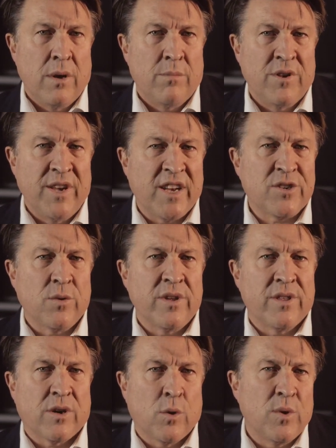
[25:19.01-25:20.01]
but
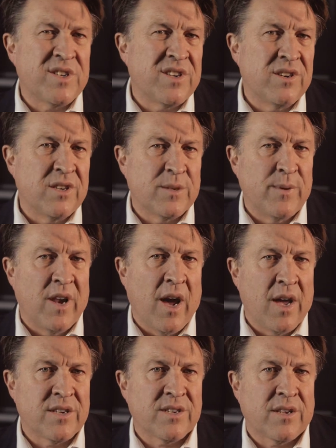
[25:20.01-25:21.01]
naturally the question has been
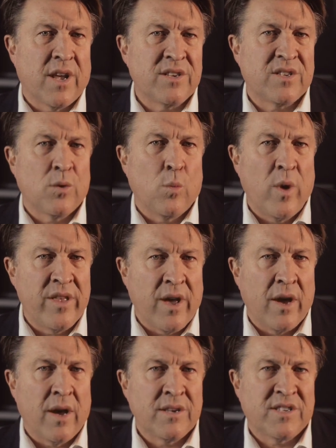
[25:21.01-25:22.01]
asked as to
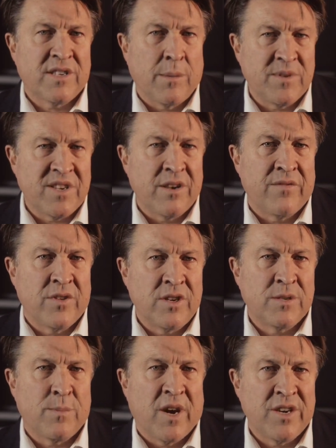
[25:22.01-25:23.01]
whether a subset of
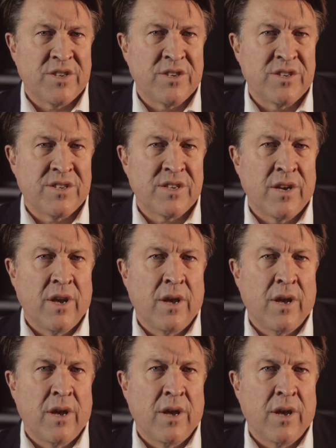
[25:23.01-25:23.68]
these patients